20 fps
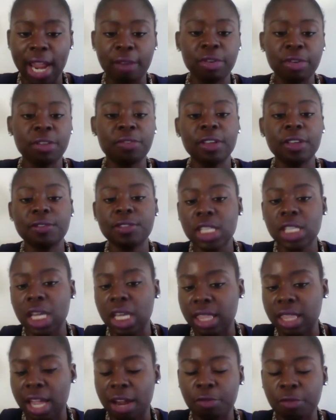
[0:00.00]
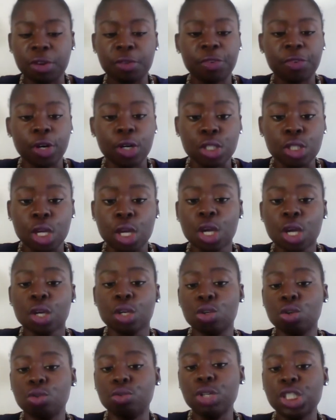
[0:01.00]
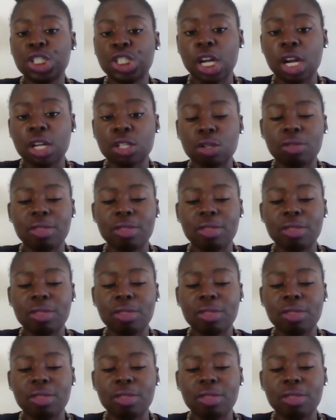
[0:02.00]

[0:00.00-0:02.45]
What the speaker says: every 15th, every first you reshare.